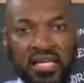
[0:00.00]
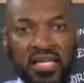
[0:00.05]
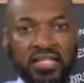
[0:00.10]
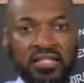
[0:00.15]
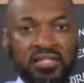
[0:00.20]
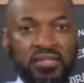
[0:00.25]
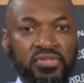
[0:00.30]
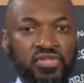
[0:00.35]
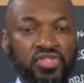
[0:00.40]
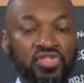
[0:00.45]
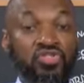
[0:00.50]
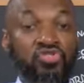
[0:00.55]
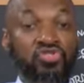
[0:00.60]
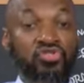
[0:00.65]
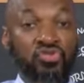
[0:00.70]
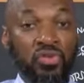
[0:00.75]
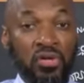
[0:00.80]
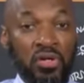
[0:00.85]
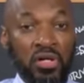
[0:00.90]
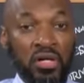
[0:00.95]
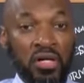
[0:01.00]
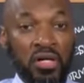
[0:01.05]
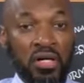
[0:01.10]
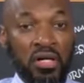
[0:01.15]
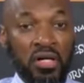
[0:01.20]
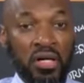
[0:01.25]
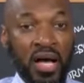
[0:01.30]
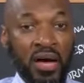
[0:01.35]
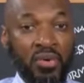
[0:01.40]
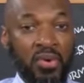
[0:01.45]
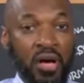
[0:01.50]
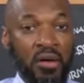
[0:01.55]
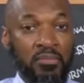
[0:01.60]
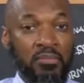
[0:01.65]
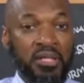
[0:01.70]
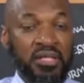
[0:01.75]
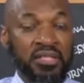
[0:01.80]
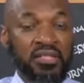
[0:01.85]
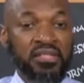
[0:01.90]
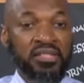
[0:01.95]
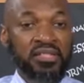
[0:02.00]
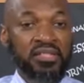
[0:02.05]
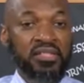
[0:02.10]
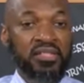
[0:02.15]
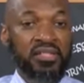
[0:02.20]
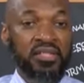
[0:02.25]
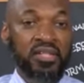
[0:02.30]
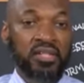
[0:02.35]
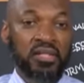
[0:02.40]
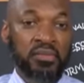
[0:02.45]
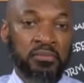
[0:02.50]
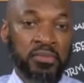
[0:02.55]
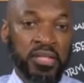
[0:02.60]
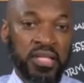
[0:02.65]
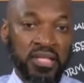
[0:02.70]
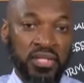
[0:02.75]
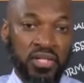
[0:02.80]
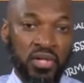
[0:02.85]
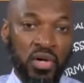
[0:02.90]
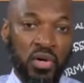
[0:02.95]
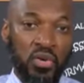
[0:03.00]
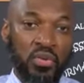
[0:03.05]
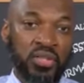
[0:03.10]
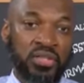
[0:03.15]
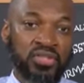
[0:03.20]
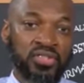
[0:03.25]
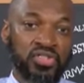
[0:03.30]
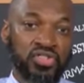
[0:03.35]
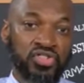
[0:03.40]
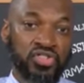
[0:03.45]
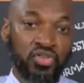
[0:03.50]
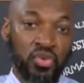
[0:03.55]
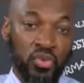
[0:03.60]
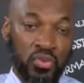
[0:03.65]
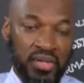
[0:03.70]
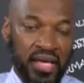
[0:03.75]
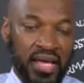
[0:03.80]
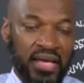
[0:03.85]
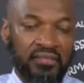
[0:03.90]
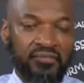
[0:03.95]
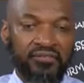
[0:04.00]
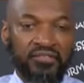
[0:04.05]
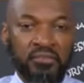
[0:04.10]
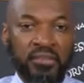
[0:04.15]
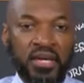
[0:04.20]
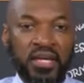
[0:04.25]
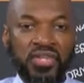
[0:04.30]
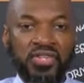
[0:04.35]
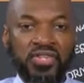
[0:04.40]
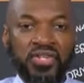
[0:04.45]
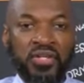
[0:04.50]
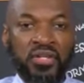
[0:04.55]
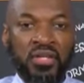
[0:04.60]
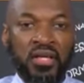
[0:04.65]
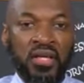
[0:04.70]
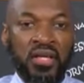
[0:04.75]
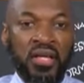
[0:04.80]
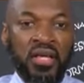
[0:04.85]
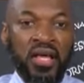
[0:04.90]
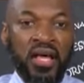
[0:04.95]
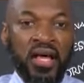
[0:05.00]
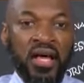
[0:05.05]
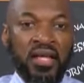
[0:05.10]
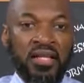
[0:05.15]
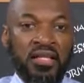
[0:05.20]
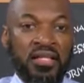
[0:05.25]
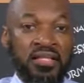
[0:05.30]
the stronger our ability to encode and to store that information. And